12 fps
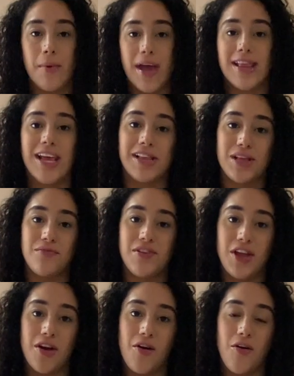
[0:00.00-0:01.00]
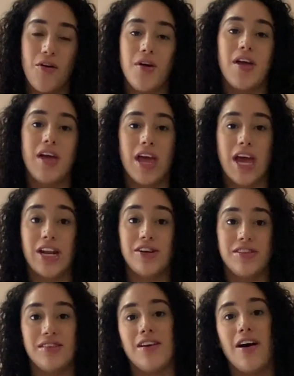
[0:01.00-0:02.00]
and like this video, and I'll
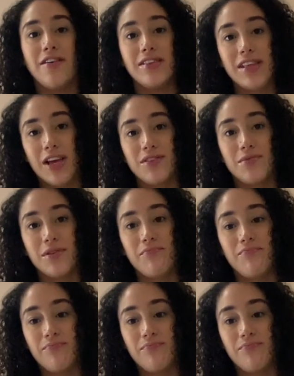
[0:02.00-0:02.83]
see y'all in the next one.